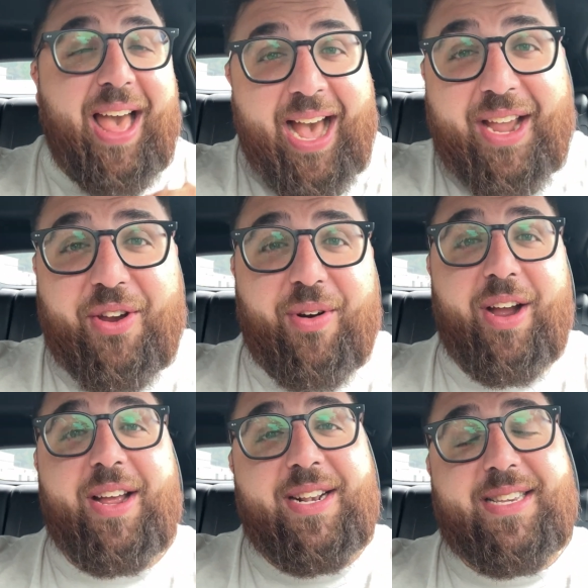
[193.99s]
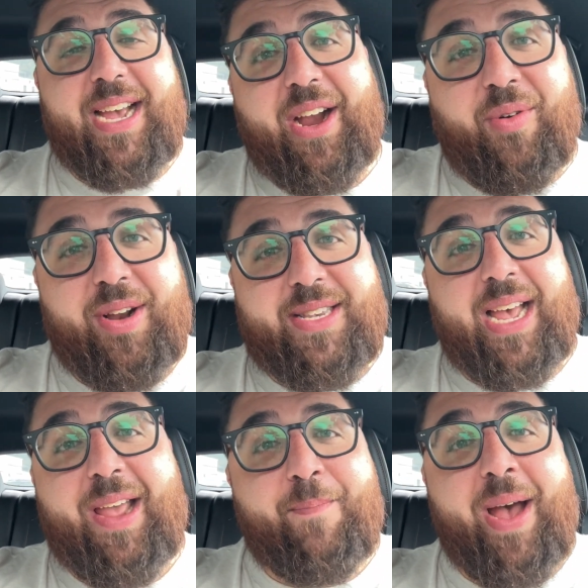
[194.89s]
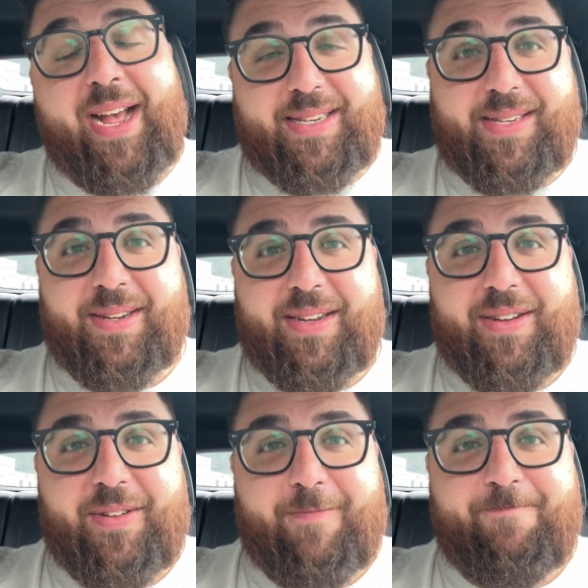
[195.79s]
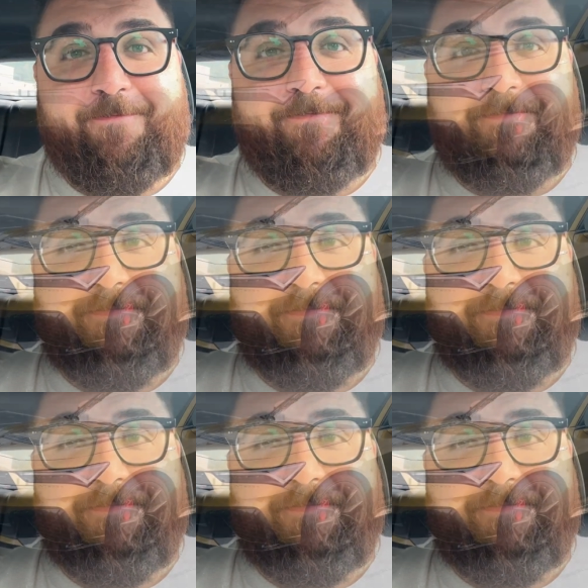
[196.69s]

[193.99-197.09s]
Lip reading: Acura Integra Type S. And it's pretty